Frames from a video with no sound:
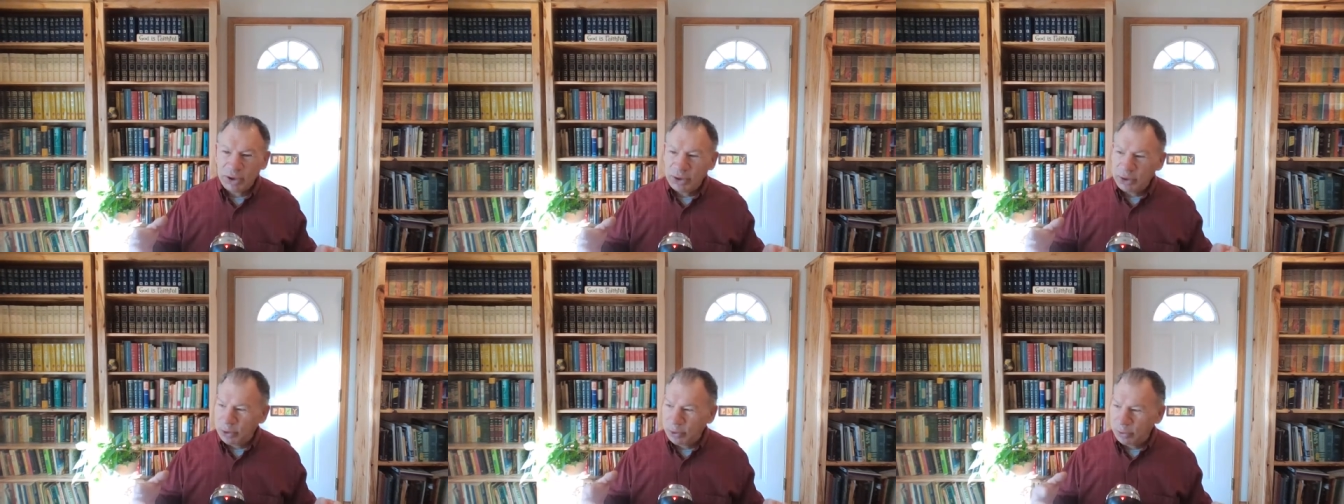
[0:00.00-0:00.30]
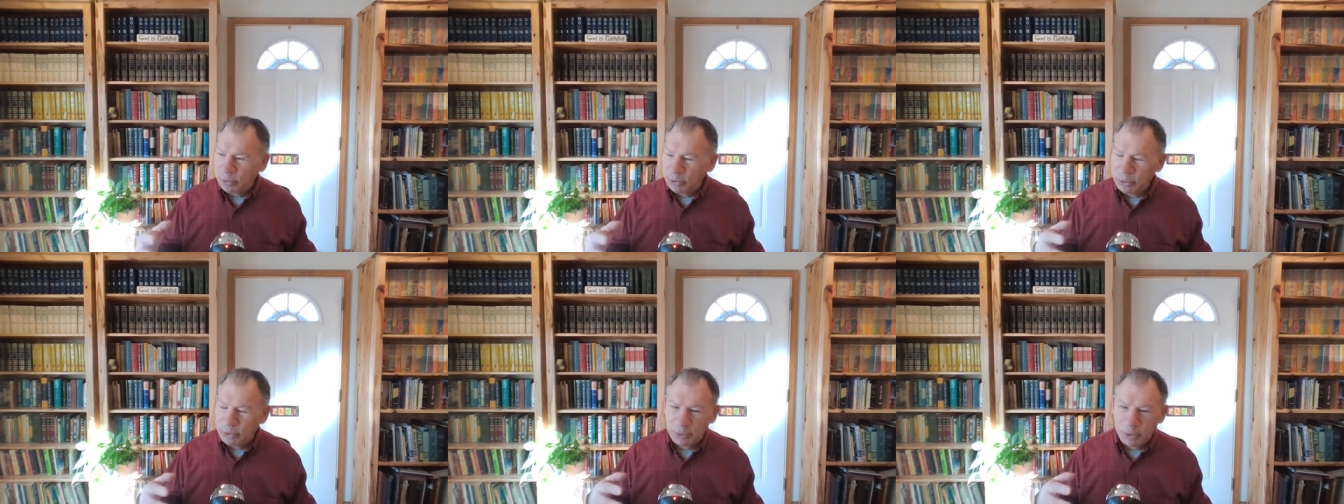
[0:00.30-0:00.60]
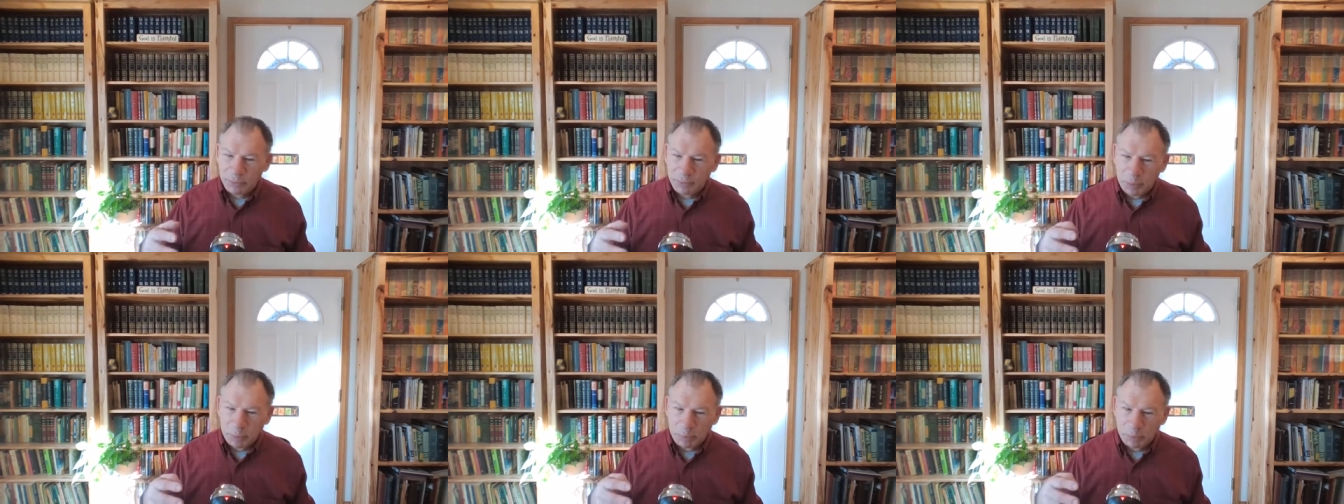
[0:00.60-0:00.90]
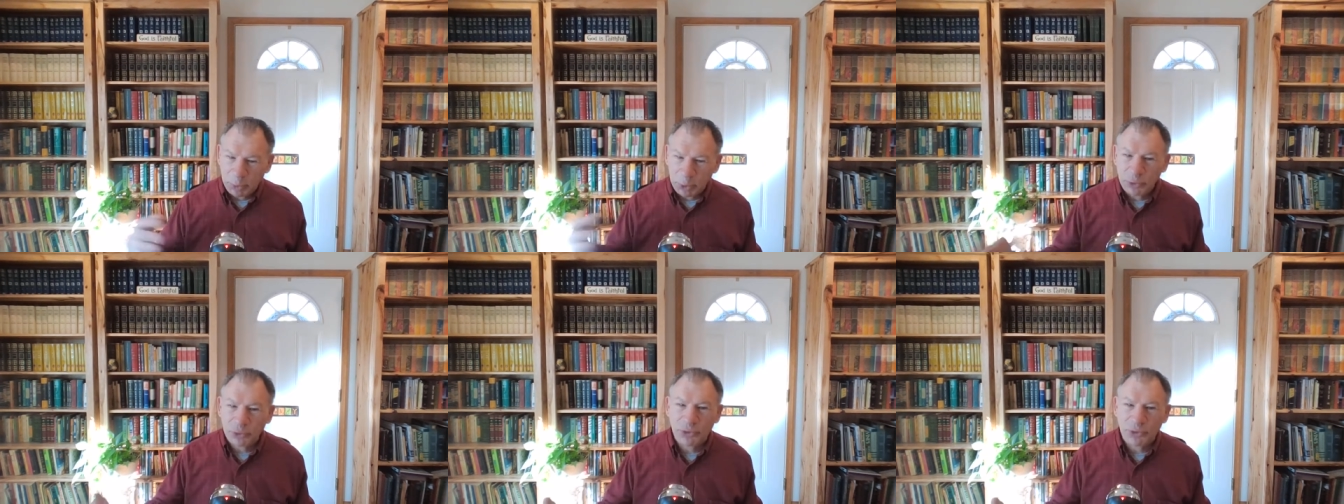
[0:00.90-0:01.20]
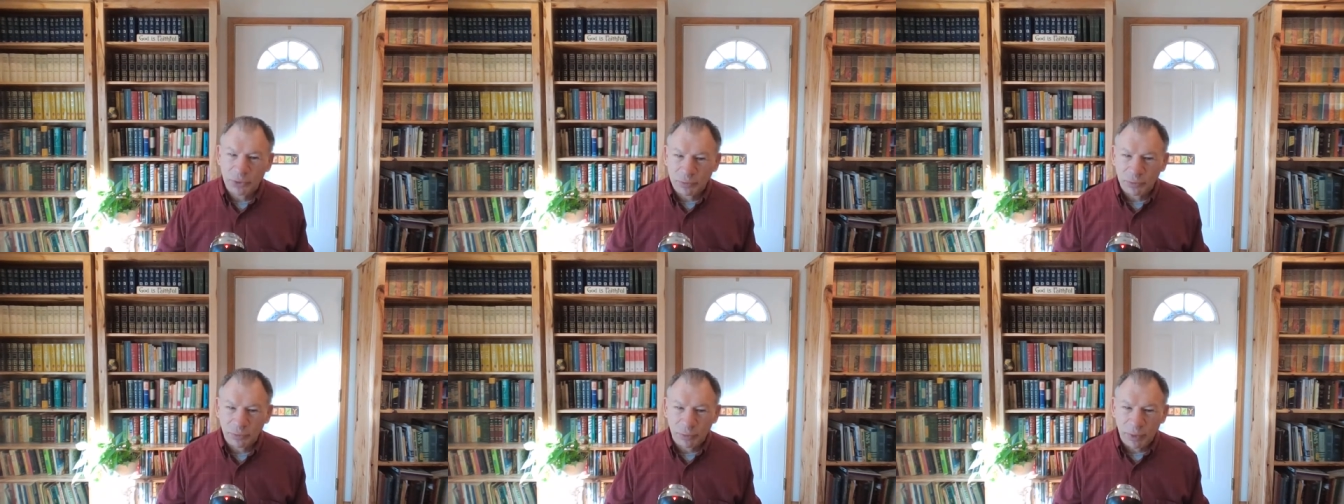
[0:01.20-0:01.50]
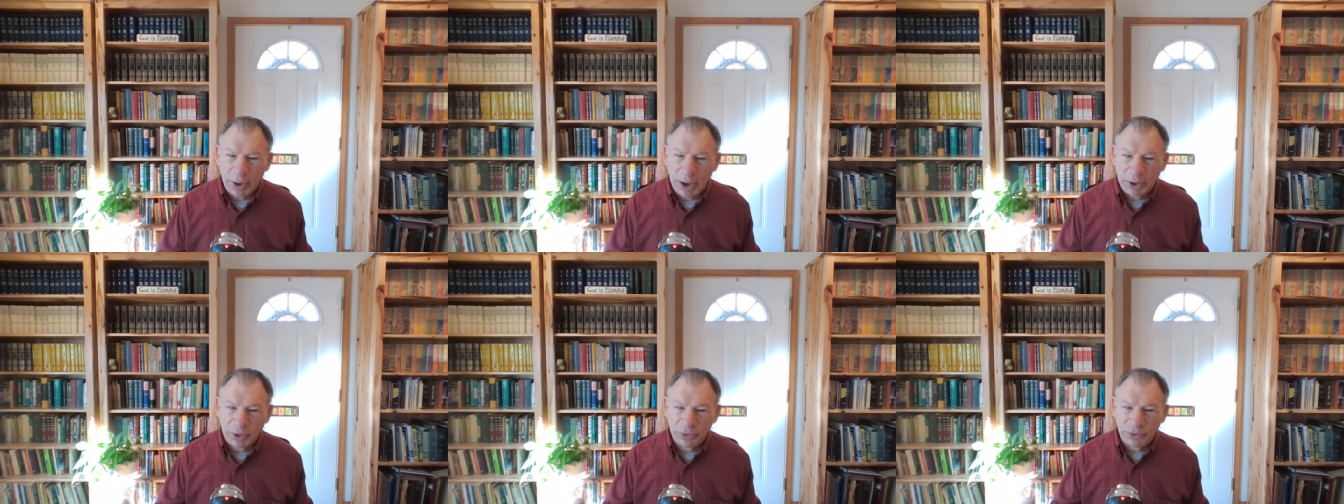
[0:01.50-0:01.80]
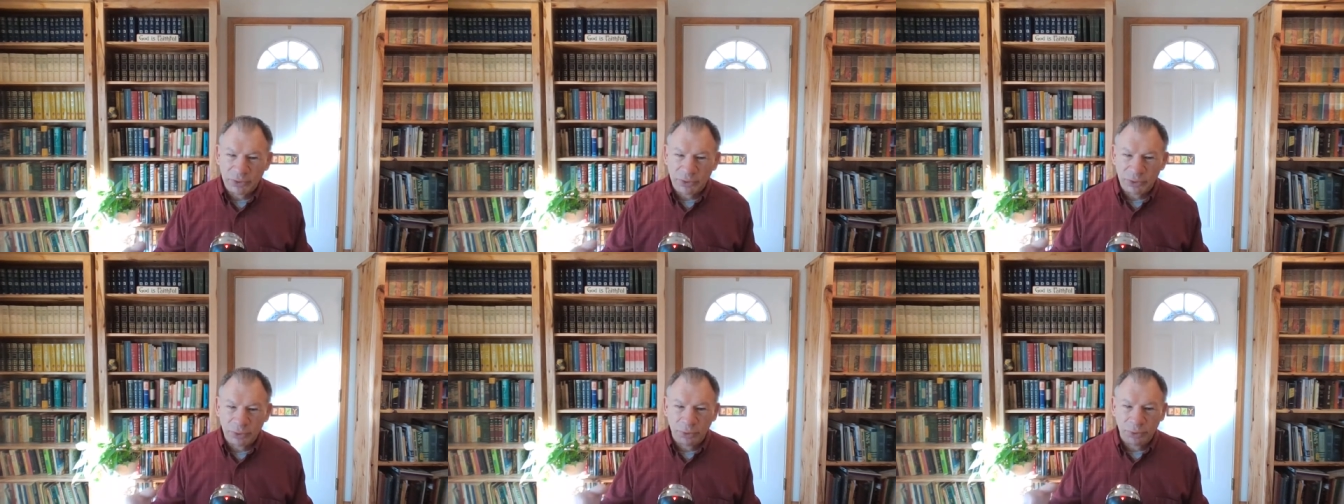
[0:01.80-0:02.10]
you, you have a merciful
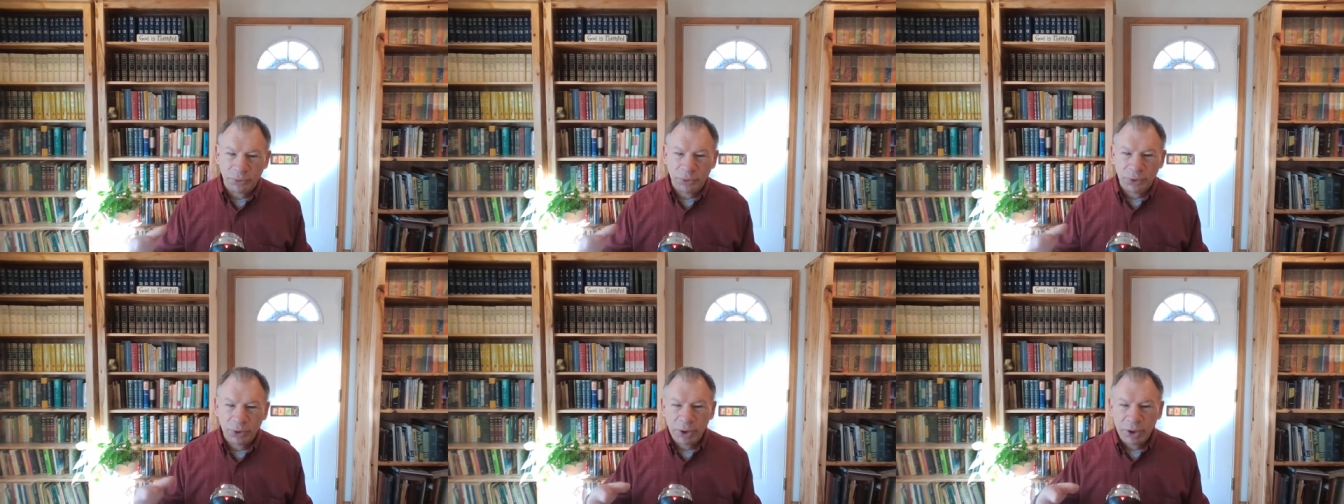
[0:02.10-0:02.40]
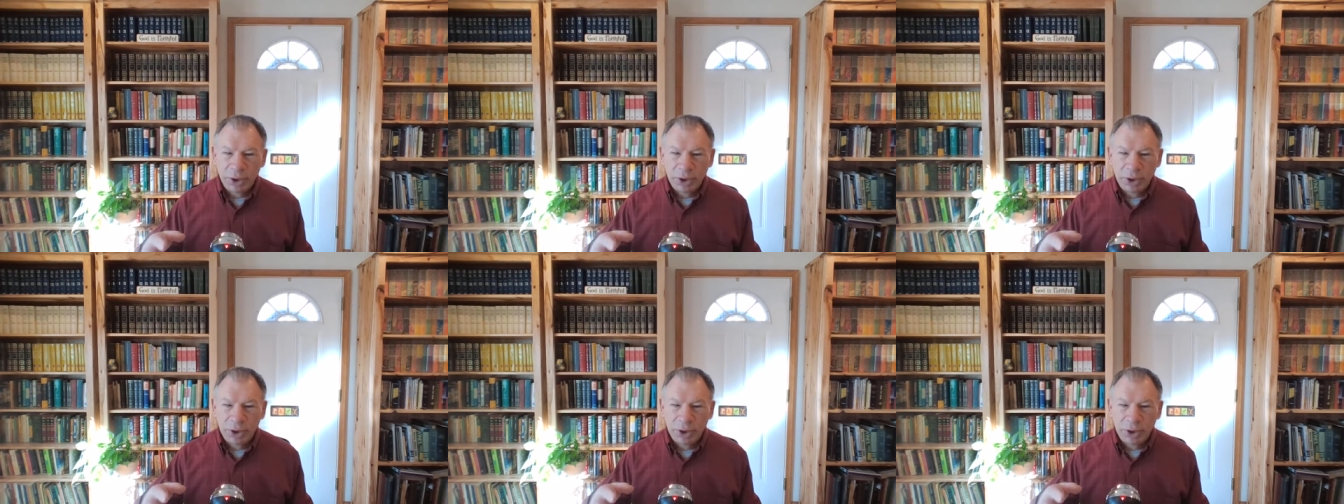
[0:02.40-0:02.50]
attitude